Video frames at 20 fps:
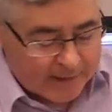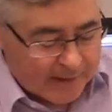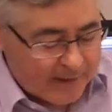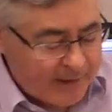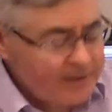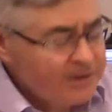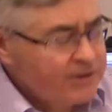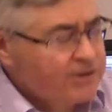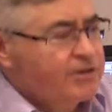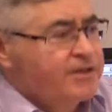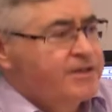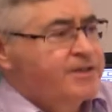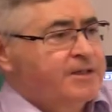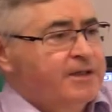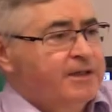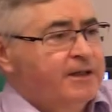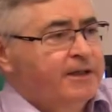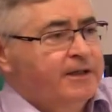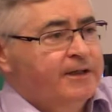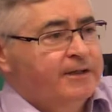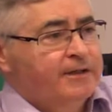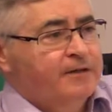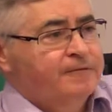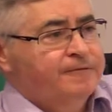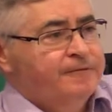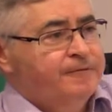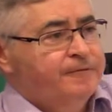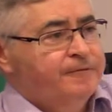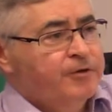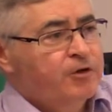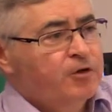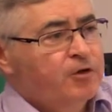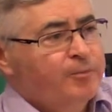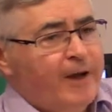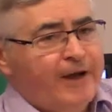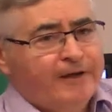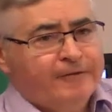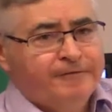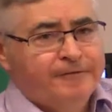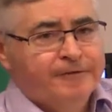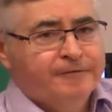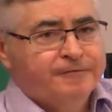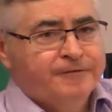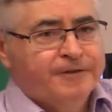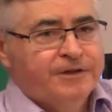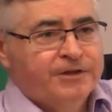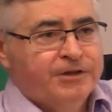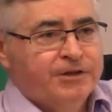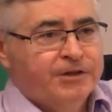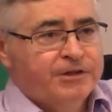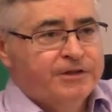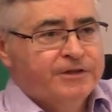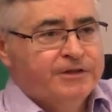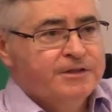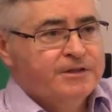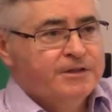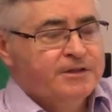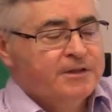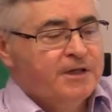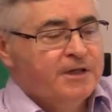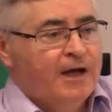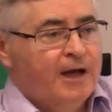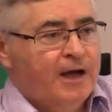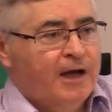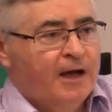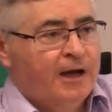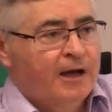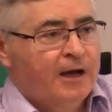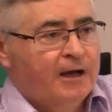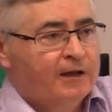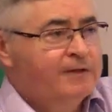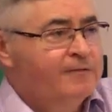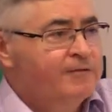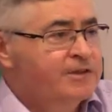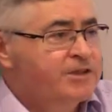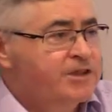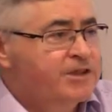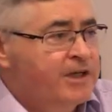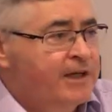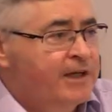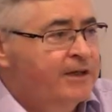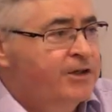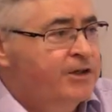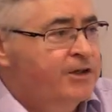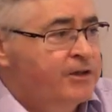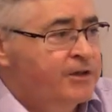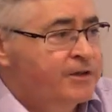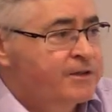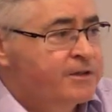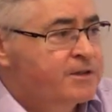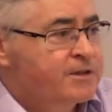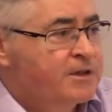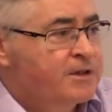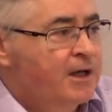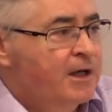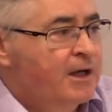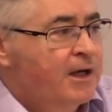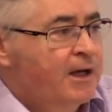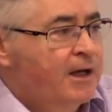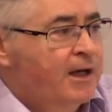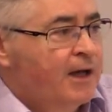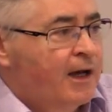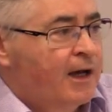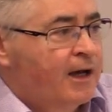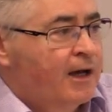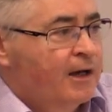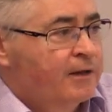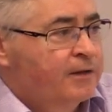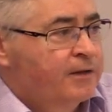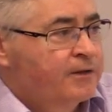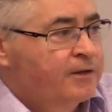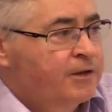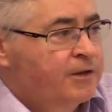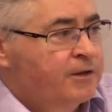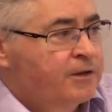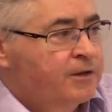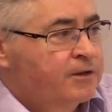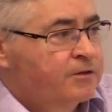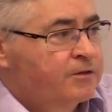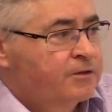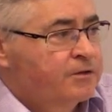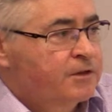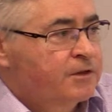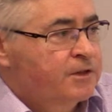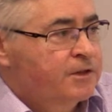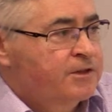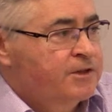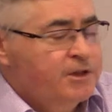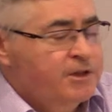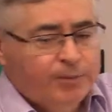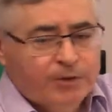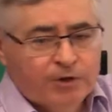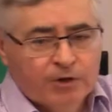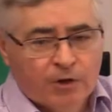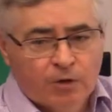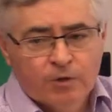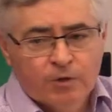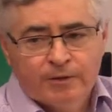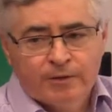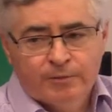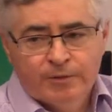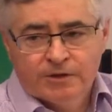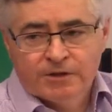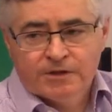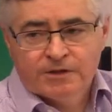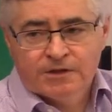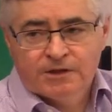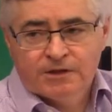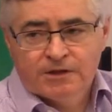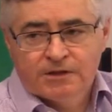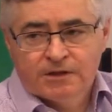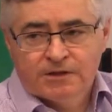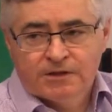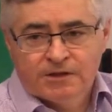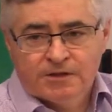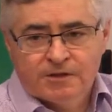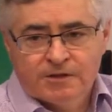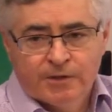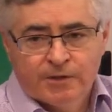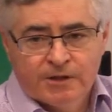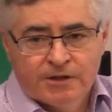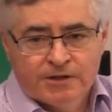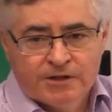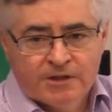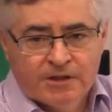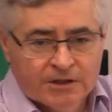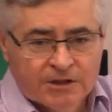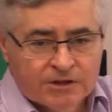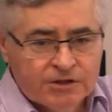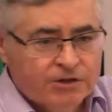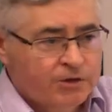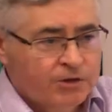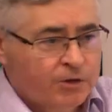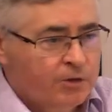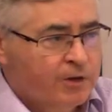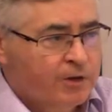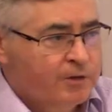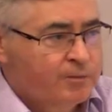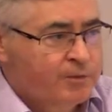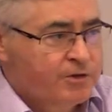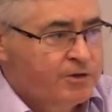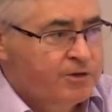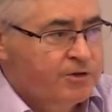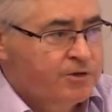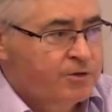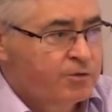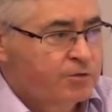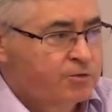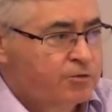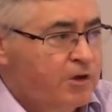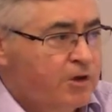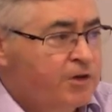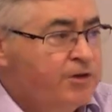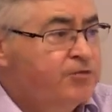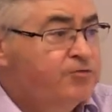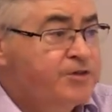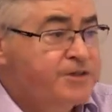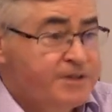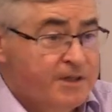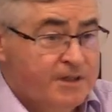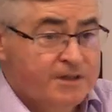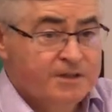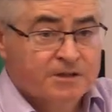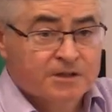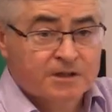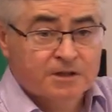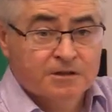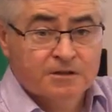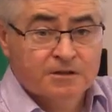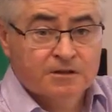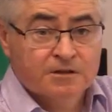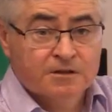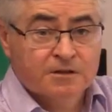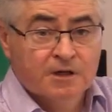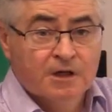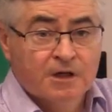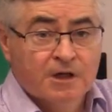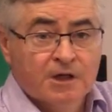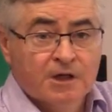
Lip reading: Interestingly enough, if you go back 15 years, even 10 years, the DPO community, the disability NGO community, were rather resistant